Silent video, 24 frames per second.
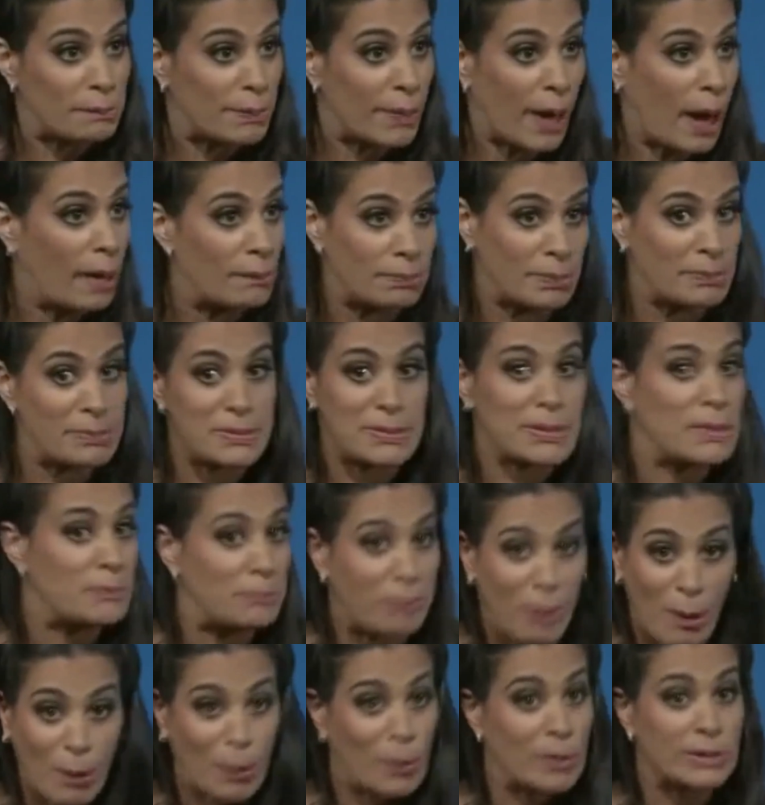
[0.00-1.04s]
problems and
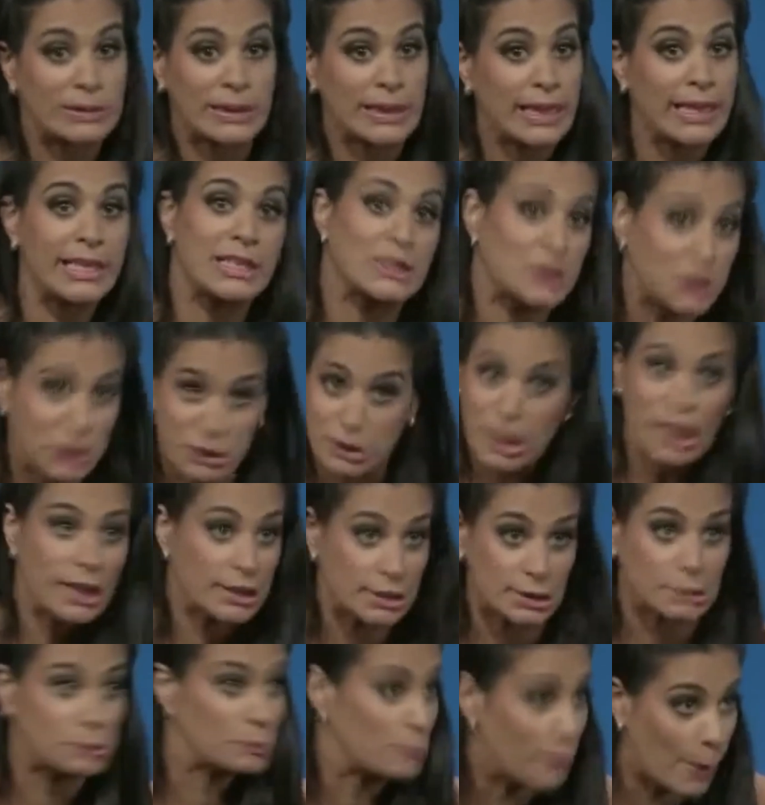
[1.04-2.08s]
palsy is
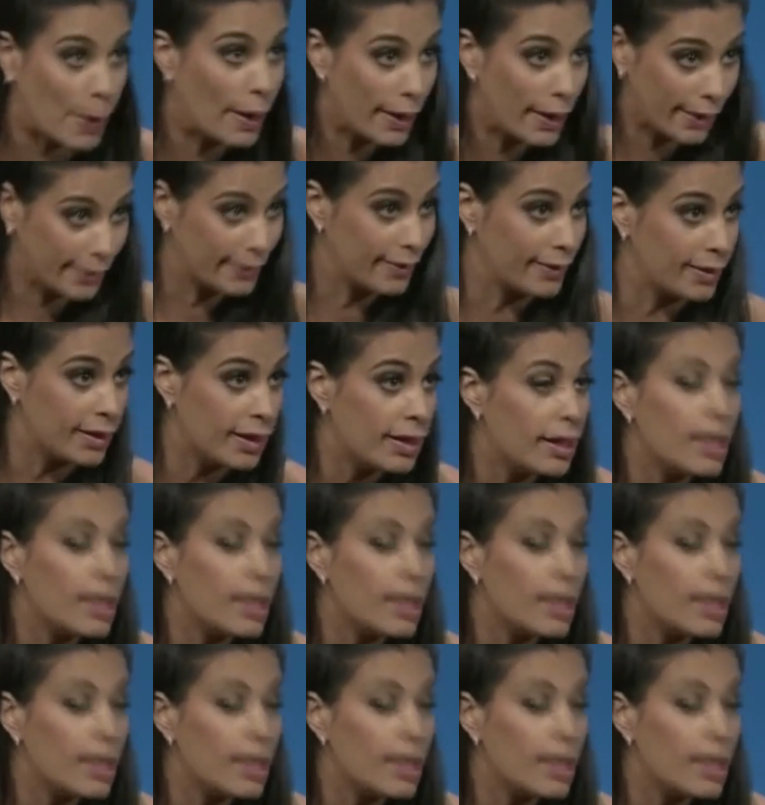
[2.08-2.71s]
just one.